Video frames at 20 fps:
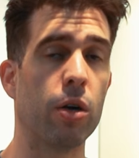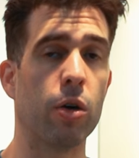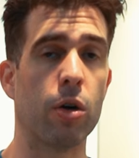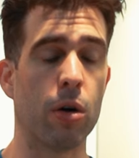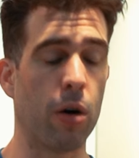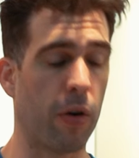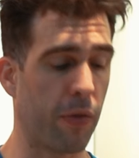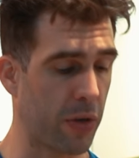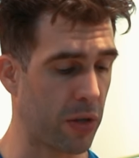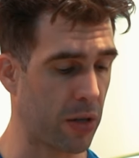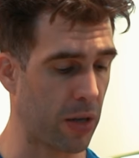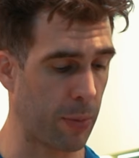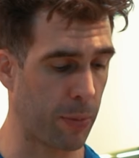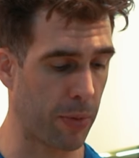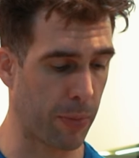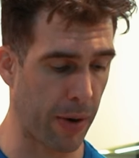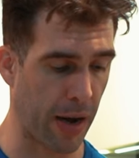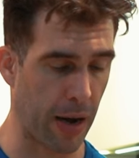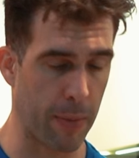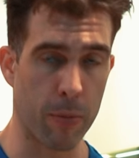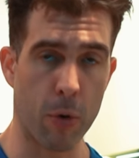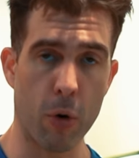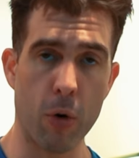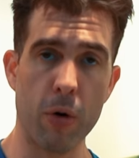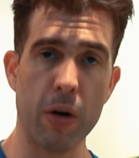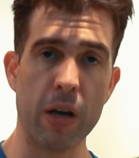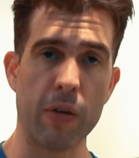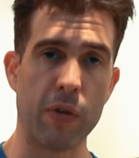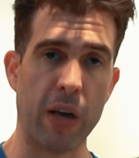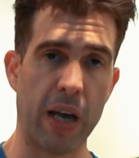You could obviously prepare
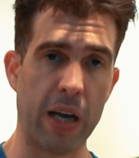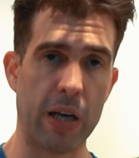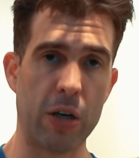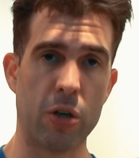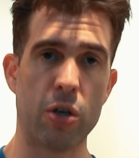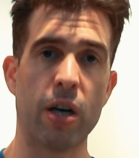more if you're eating